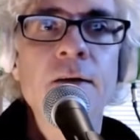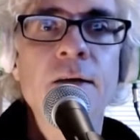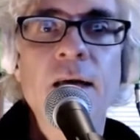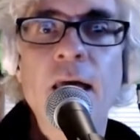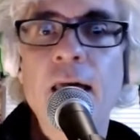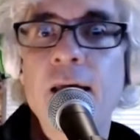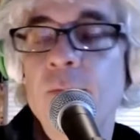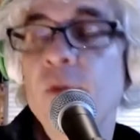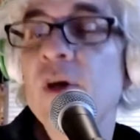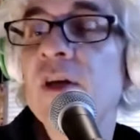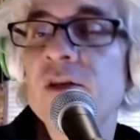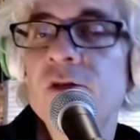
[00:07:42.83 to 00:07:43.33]

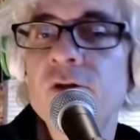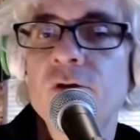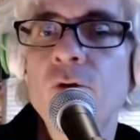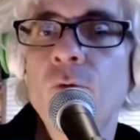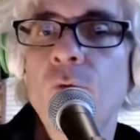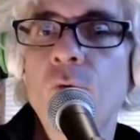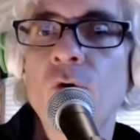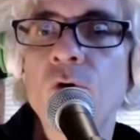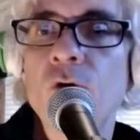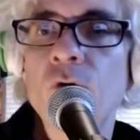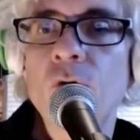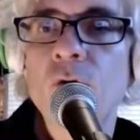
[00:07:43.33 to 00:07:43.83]
came into the
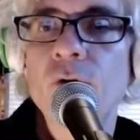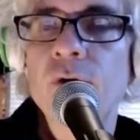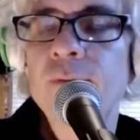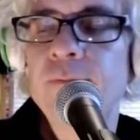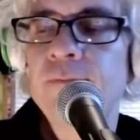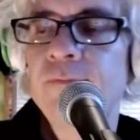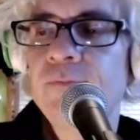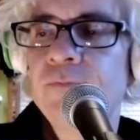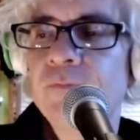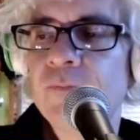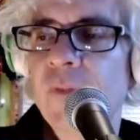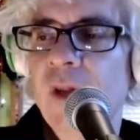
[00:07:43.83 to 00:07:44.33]
world,
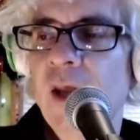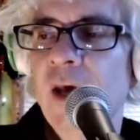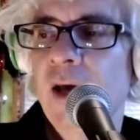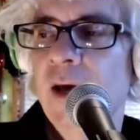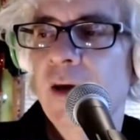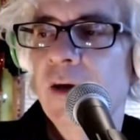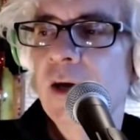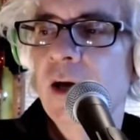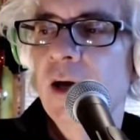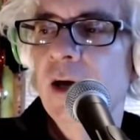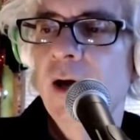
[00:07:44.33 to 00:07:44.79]
and